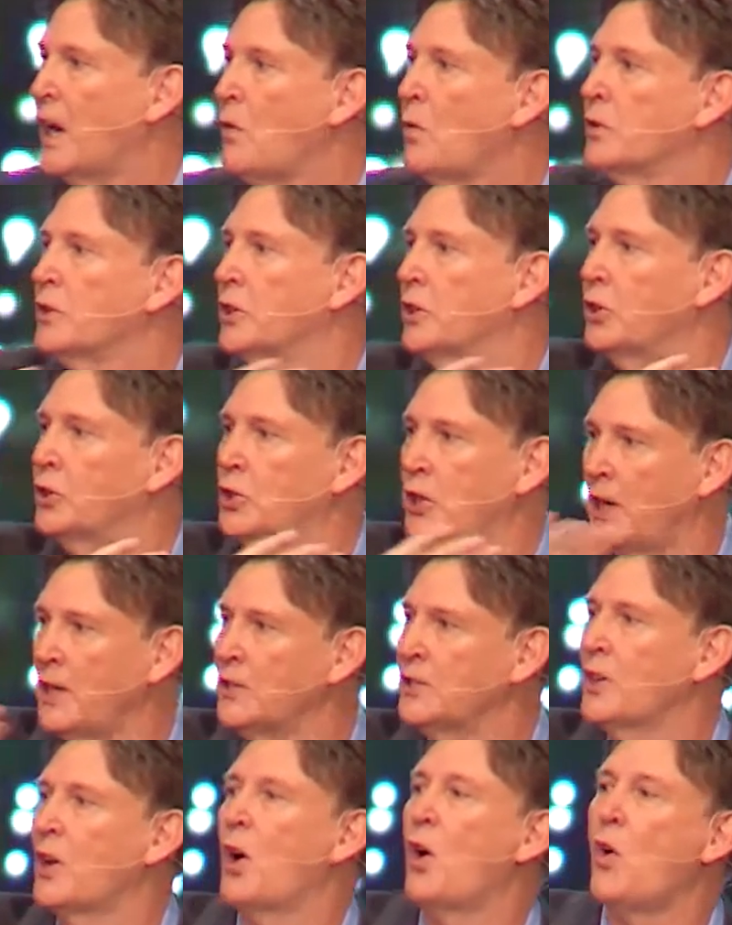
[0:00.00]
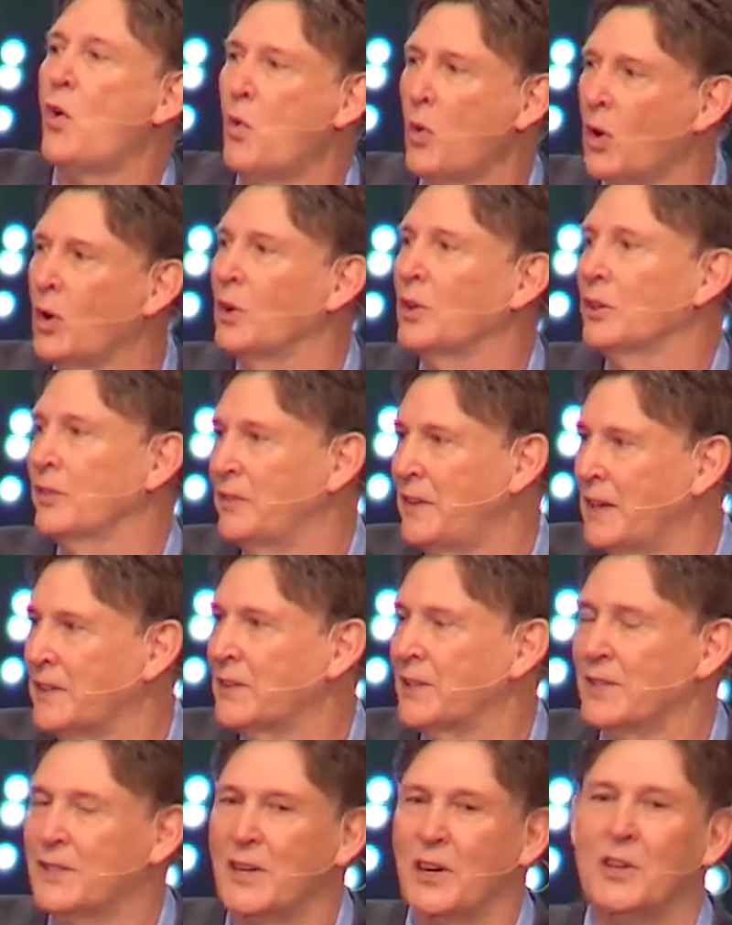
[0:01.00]
I want you to change the whole world if
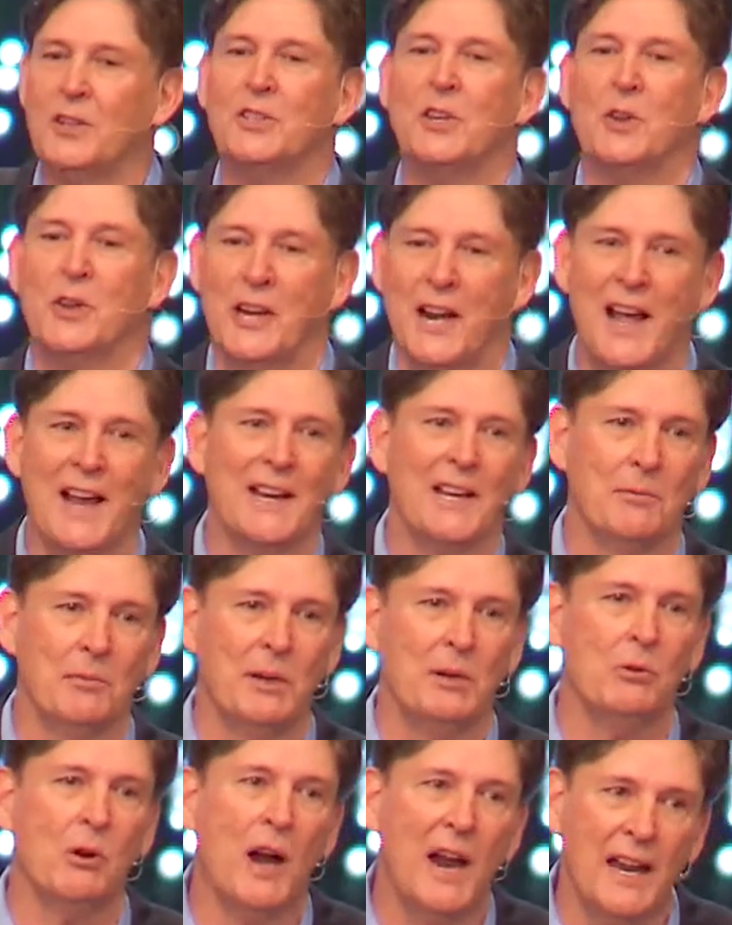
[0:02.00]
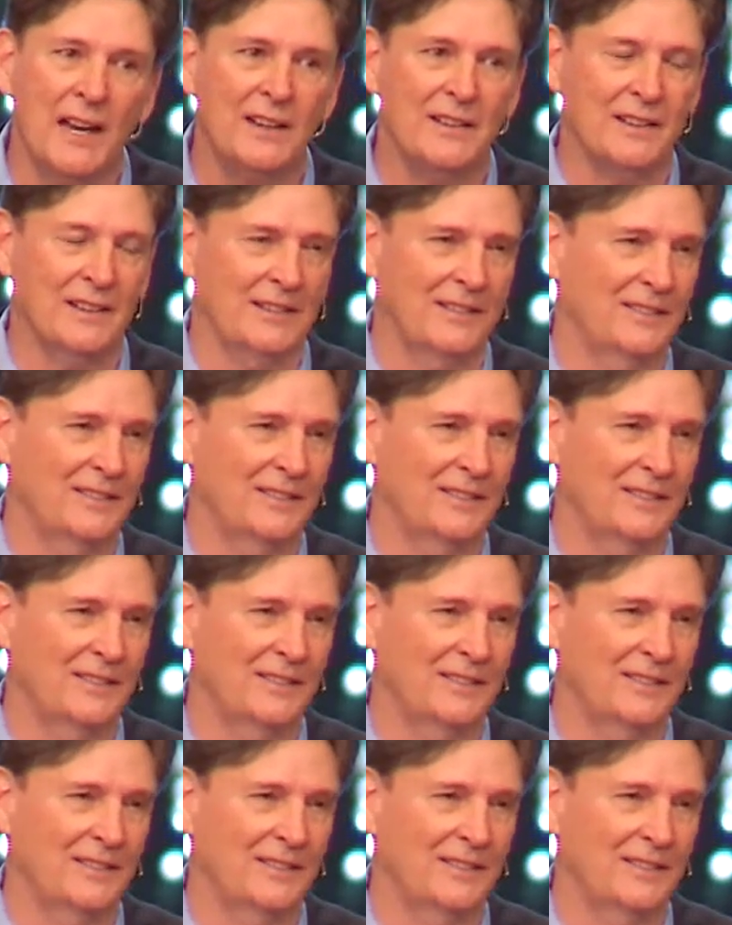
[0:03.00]
necessary so that I can be right.